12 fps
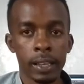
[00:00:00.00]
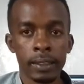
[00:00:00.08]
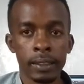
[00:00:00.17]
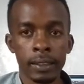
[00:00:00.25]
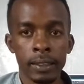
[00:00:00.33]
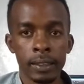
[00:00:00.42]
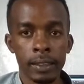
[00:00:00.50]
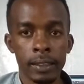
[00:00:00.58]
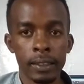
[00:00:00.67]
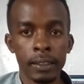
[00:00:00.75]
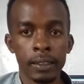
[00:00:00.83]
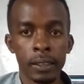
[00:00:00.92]
this is
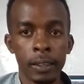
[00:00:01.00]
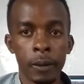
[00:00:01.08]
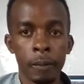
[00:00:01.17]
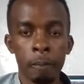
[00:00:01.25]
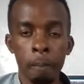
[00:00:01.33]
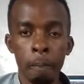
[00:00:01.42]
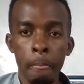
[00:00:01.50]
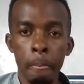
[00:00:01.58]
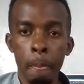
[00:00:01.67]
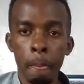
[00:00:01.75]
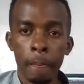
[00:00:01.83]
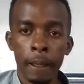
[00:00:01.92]
a
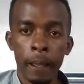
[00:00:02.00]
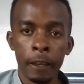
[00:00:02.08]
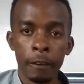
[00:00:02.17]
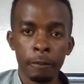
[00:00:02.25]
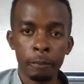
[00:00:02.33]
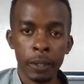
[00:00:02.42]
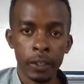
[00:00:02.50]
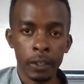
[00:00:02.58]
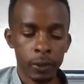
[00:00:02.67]
F major chord.